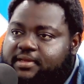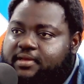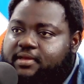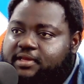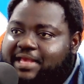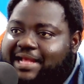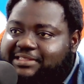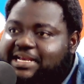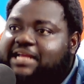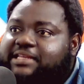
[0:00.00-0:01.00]
they are
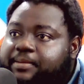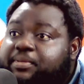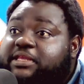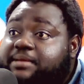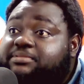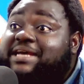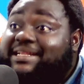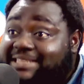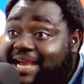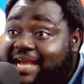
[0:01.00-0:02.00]
the big names are
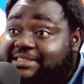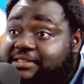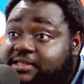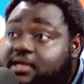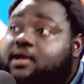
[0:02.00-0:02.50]
charging.